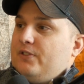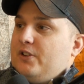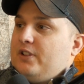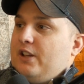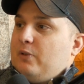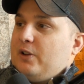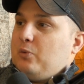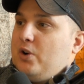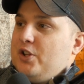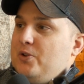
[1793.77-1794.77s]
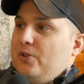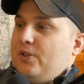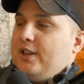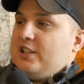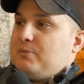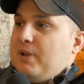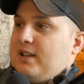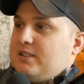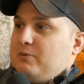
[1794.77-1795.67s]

Dave, like, what do you think is best?